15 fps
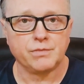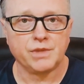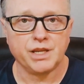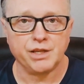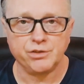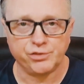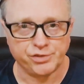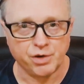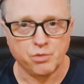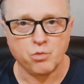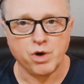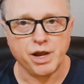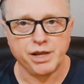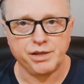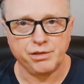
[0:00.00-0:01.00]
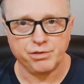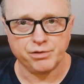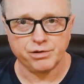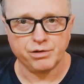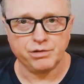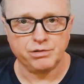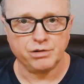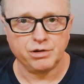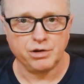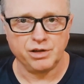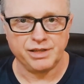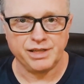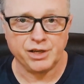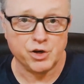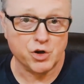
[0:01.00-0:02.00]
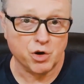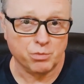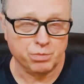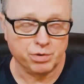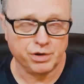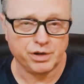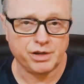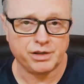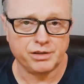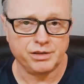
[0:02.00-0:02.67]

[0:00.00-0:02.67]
in some way, either in a notebook,